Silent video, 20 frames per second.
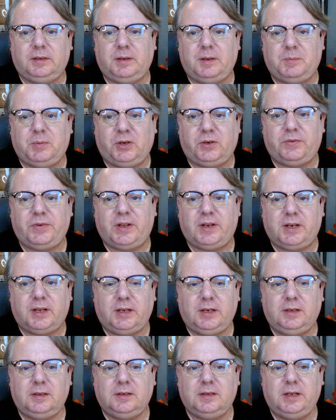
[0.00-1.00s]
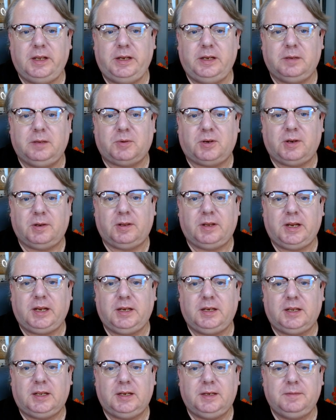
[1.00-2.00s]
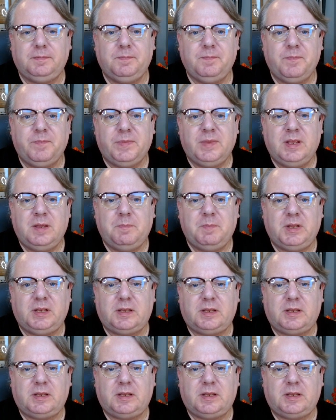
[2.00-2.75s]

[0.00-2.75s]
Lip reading: both at night and in broad daylight, meant that